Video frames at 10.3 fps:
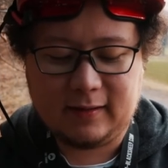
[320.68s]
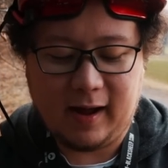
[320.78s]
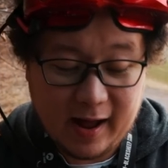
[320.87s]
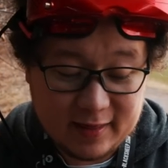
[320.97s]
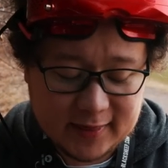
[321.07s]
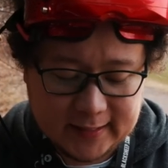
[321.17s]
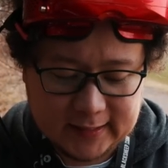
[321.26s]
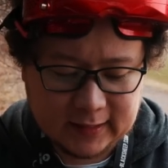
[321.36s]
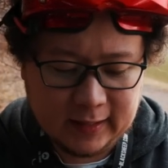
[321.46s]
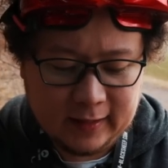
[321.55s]
I
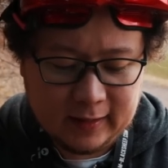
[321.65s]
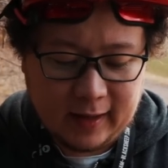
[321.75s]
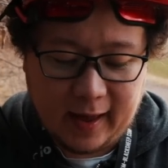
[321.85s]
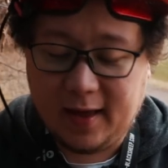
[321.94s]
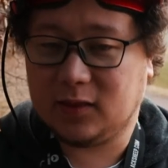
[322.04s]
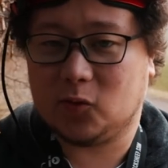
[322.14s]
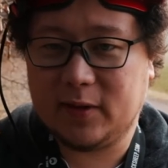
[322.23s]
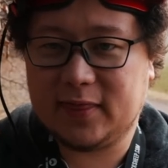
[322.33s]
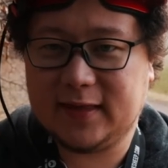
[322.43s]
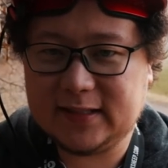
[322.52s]
think, and
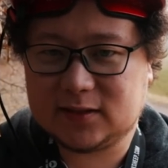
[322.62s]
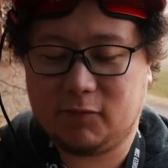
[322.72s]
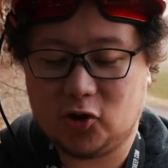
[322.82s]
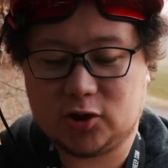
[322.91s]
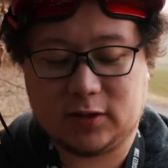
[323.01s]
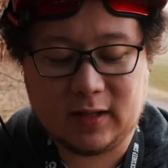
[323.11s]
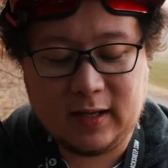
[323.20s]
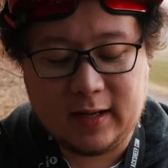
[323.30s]
with this version